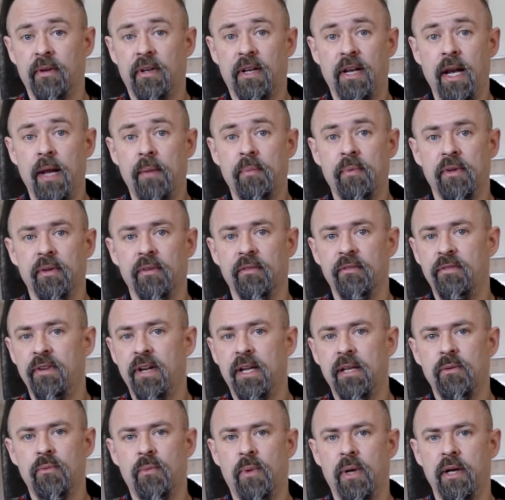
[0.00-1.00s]
Clapton
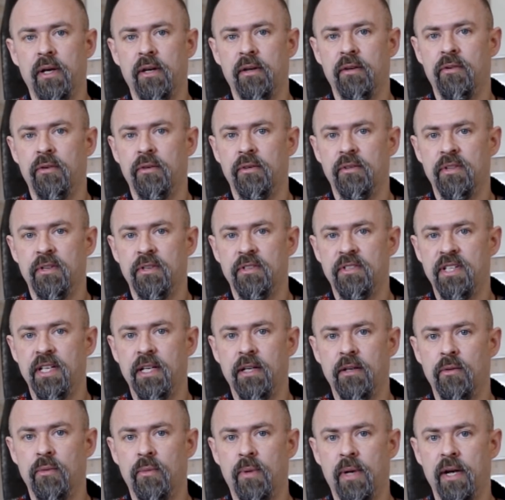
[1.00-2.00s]
flat wire,
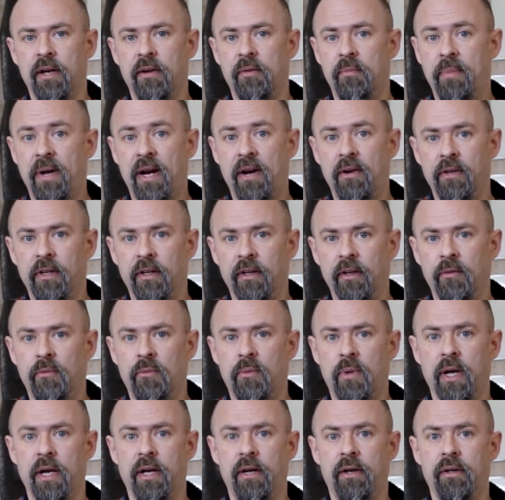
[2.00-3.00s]
single wire, parallel
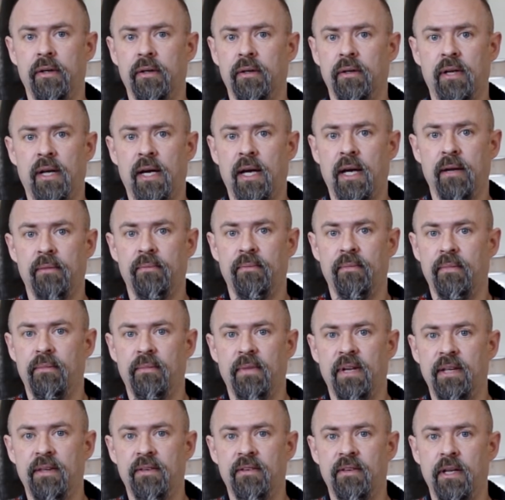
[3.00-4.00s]
wire.
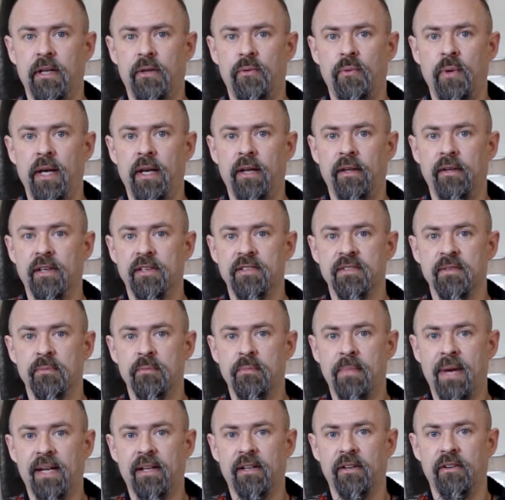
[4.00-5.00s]
It really
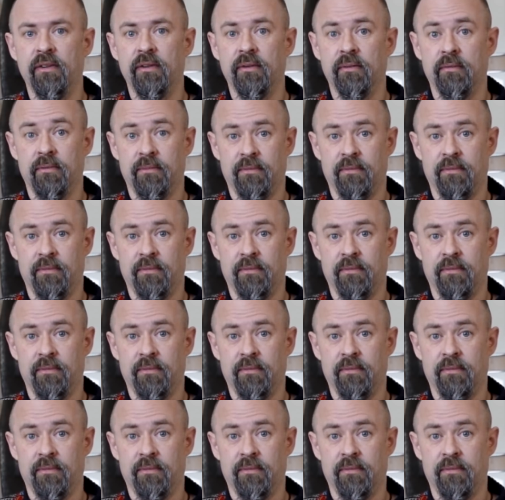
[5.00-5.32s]
doesn't matter.